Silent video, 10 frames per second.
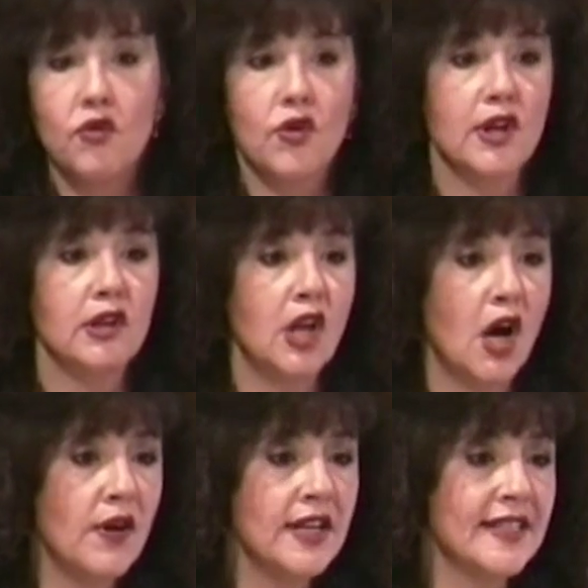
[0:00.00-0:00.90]
For the
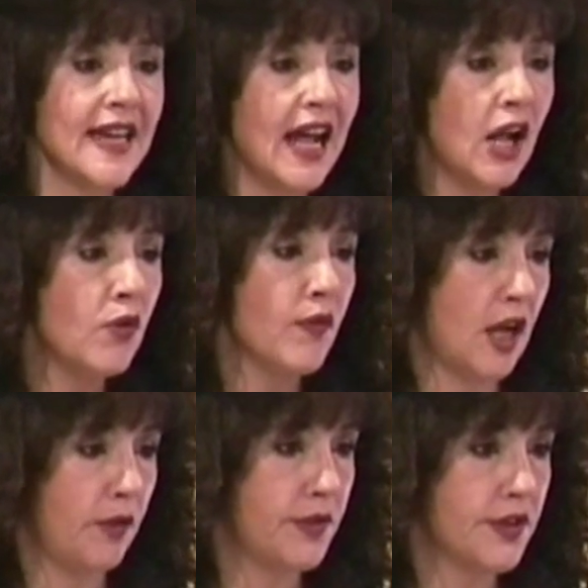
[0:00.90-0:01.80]
lowest hell
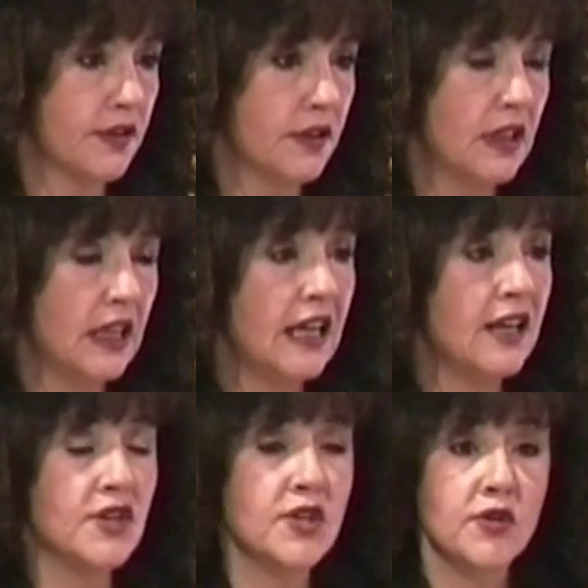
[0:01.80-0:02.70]
realms,
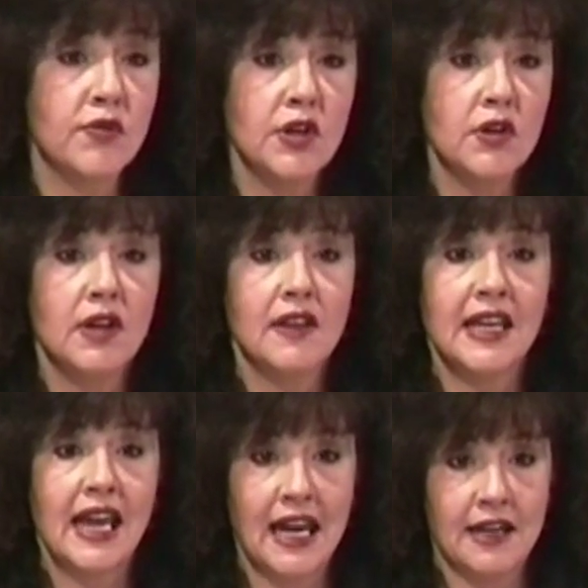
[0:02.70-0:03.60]
it is through the